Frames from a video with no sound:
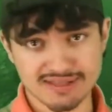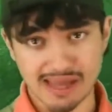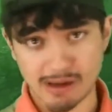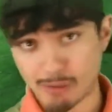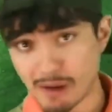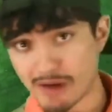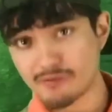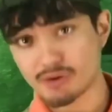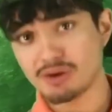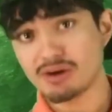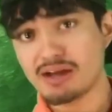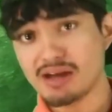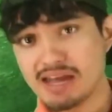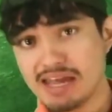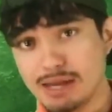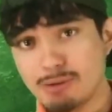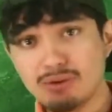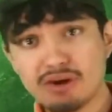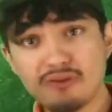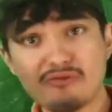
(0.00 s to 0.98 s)
However,
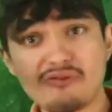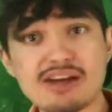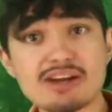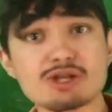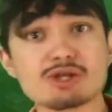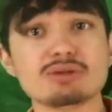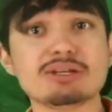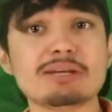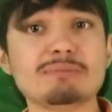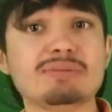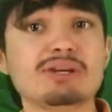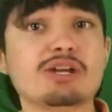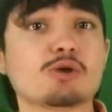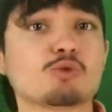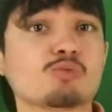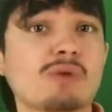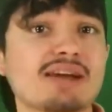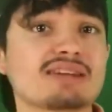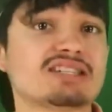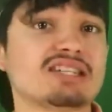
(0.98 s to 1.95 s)
he would eventually be
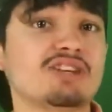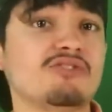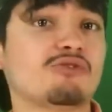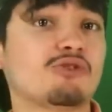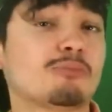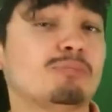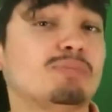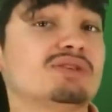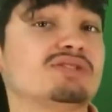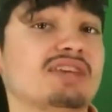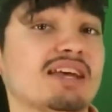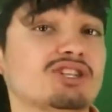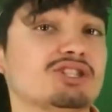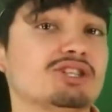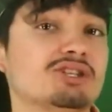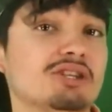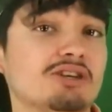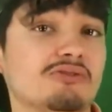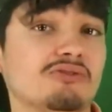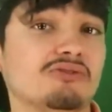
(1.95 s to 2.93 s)
arrested for
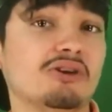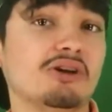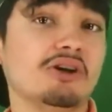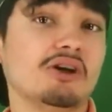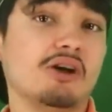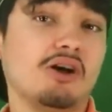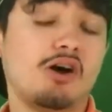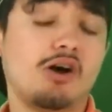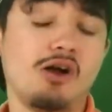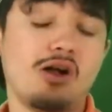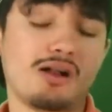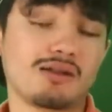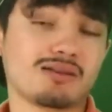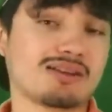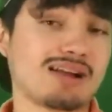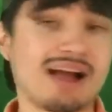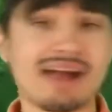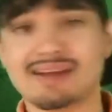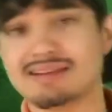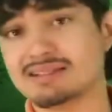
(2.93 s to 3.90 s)
possession of all
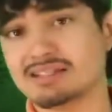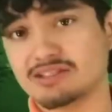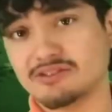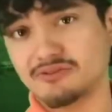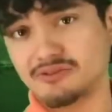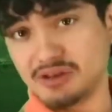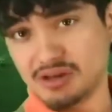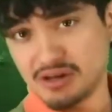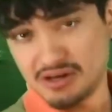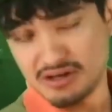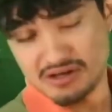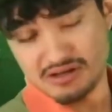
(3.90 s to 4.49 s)
kinds of